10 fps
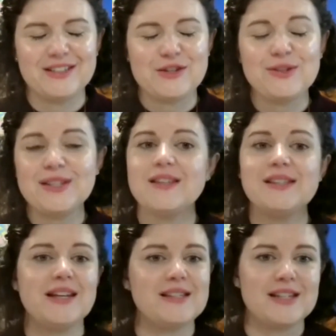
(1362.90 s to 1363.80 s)
Using
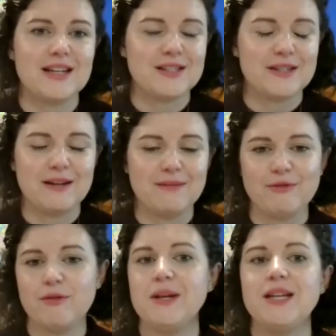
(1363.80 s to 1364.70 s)
this text as a
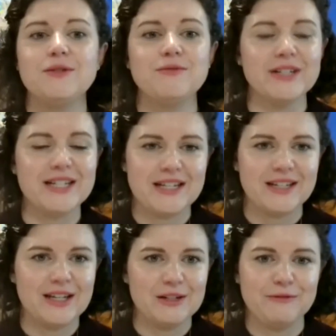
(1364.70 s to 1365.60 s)
repeated
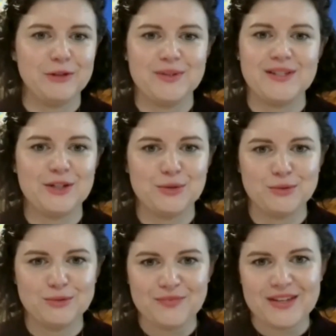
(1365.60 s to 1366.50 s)
reading and fluency
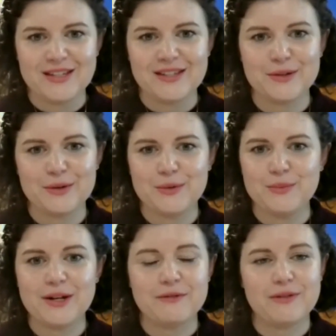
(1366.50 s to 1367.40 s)
tool. So
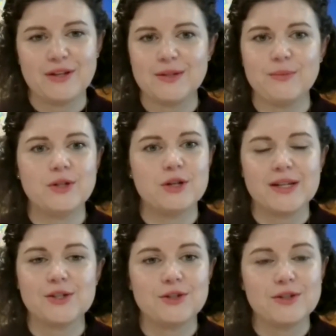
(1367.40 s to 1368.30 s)
one of the things that we know
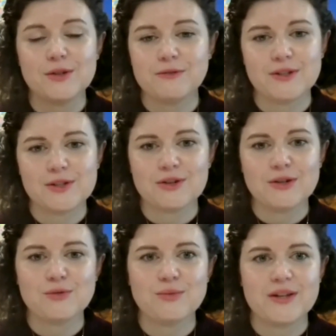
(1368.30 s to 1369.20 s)
our students often
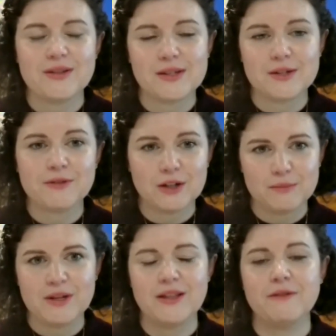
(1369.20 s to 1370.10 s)
struggle with is
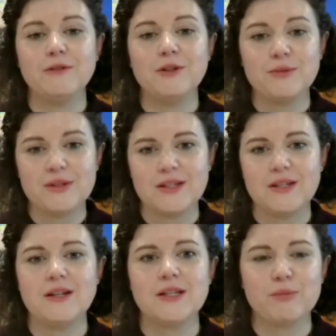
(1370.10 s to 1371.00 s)
developing that
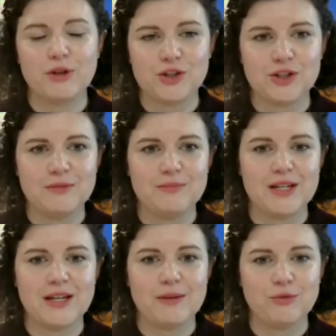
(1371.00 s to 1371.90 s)
fluency and expression and
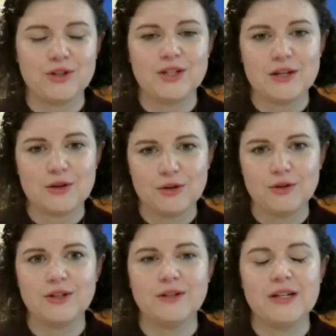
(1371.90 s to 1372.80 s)
being able to
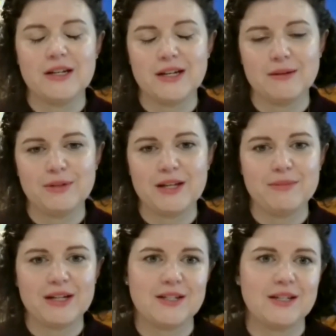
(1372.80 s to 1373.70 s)
decode and
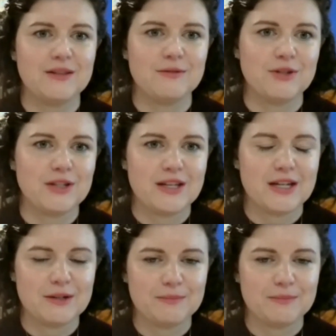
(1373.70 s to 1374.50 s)
blend back together really